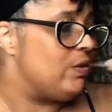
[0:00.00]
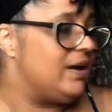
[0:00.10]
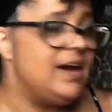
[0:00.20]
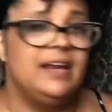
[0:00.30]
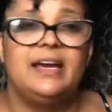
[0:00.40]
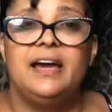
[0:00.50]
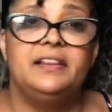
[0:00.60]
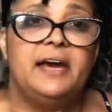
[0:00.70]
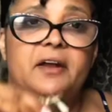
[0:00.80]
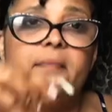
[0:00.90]
I kind of got
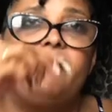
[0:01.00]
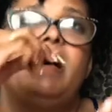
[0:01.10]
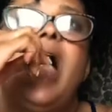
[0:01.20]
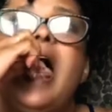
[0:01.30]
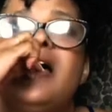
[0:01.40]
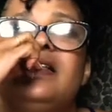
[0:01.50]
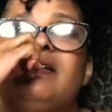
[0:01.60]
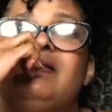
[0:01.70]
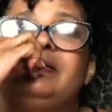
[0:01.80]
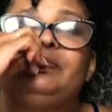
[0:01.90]
a lot on my mind.
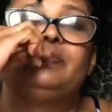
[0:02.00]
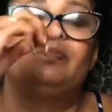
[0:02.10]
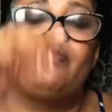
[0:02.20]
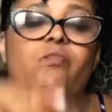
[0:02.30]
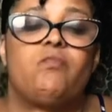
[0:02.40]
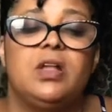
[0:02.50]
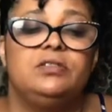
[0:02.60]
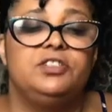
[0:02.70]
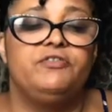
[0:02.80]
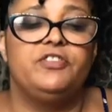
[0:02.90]

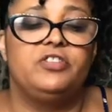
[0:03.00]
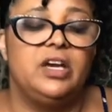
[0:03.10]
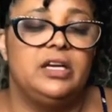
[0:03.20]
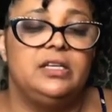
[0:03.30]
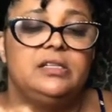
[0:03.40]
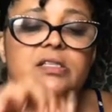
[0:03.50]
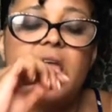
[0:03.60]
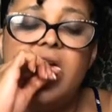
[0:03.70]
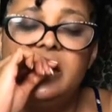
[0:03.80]
Different things.